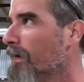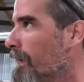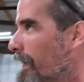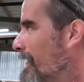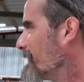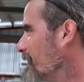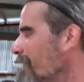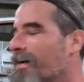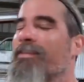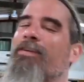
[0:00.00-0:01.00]
And
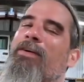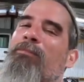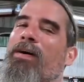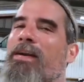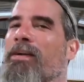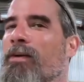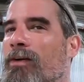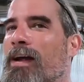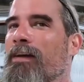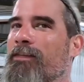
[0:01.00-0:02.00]
he's a good buddy, you know.
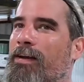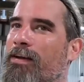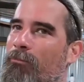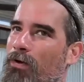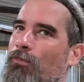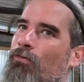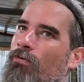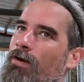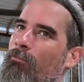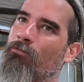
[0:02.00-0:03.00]
Like I said, he built the
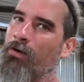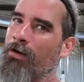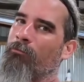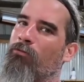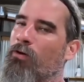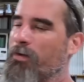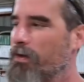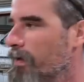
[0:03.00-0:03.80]
Tramp frame for me.